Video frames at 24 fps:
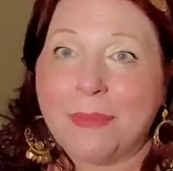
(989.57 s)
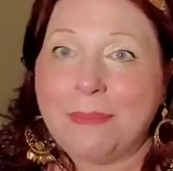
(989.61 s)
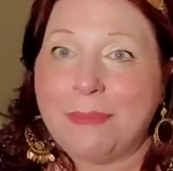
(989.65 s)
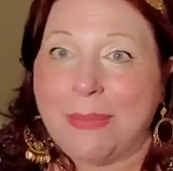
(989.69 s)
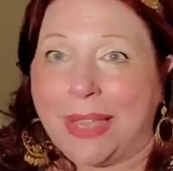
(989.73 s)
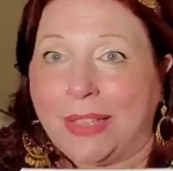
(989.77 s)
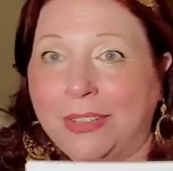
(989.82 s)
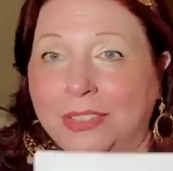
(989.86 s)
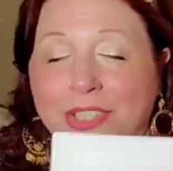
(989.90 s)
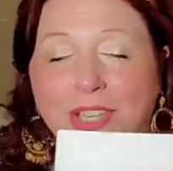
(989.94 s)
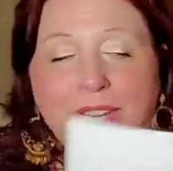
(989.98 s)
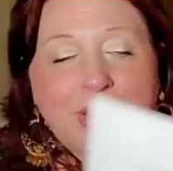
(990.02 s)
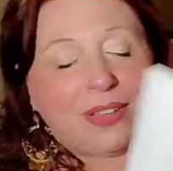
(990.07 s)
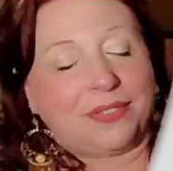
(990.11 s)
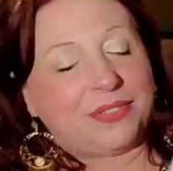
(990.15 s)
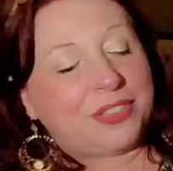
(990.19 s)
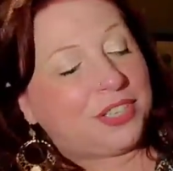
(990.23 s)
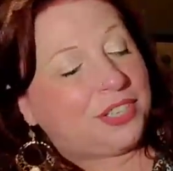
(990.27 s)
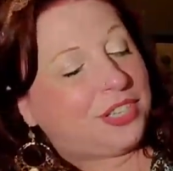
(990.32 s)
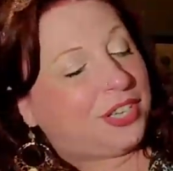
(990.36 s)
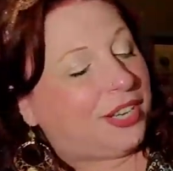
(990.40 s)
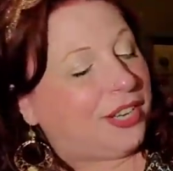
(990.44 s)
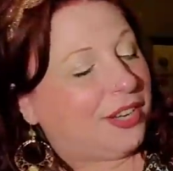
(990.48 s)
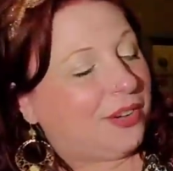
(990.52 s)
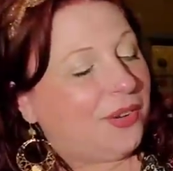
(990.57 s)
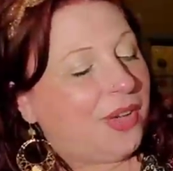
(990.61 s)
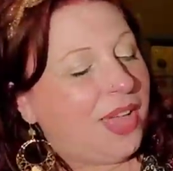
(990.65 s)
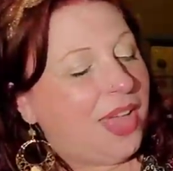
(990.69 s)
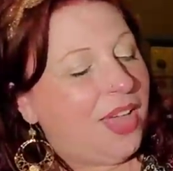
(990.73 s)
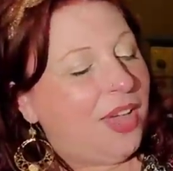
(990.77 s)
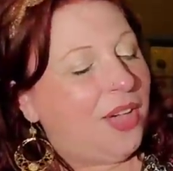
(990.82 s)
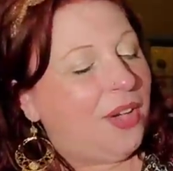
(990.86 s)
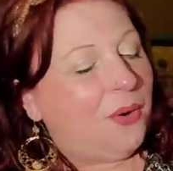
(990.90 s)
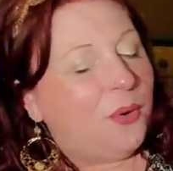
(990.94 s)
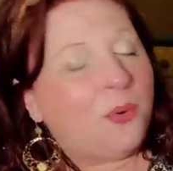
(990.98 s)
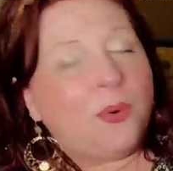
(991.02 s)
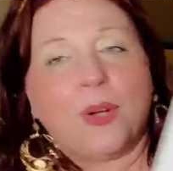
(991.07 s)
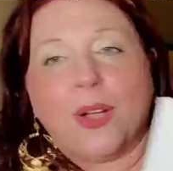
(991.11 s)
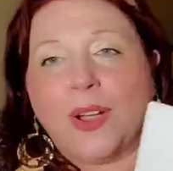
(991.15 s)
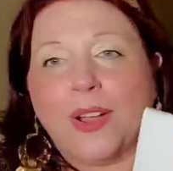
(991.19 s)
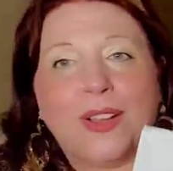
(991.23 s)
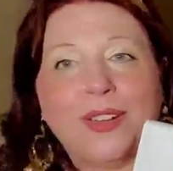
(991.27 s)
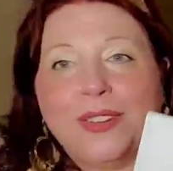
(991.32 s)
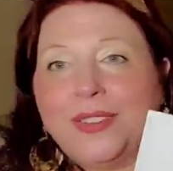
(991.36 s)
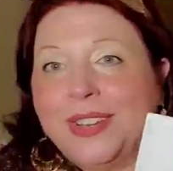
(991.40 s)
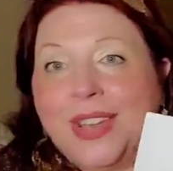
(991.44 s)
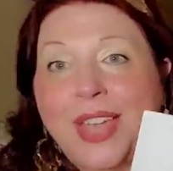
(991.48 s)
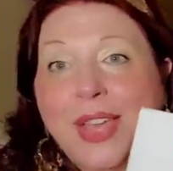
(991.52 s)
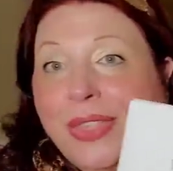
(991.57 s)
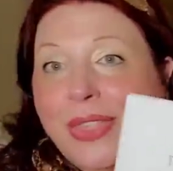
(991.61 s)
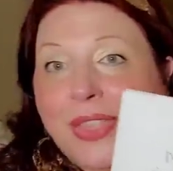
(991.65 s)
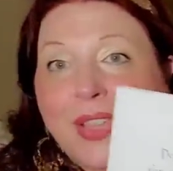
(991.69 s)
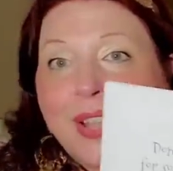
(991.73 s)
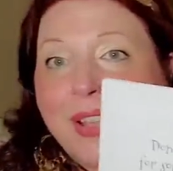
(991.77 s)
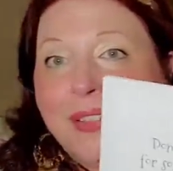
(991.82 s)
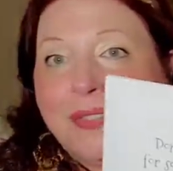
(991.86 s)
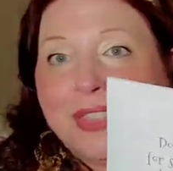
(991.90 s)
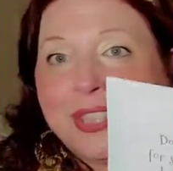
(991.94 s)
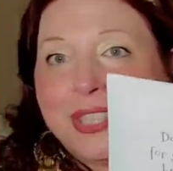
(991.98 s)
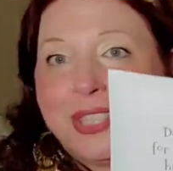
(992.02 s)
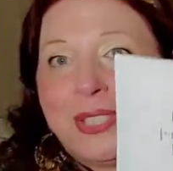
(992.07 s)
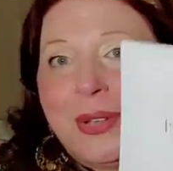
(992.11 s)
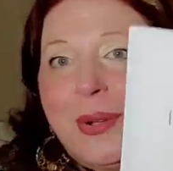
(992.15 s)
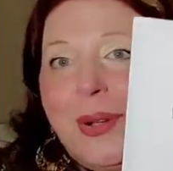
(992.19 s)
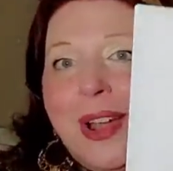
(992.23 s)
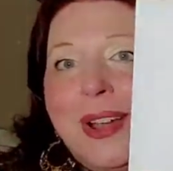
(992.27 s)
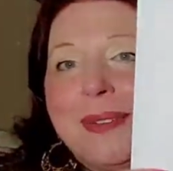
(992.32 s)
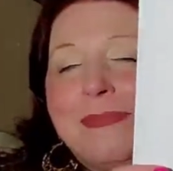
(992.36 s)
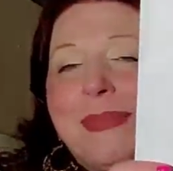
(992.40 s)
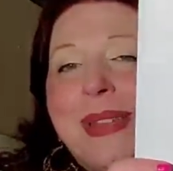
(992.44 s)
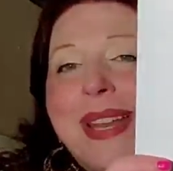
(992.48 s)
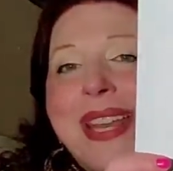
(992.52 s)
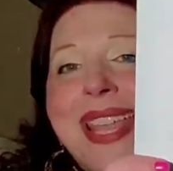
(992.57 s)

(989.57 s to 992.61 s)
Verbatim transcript: a melding of the two or nothing of the sort.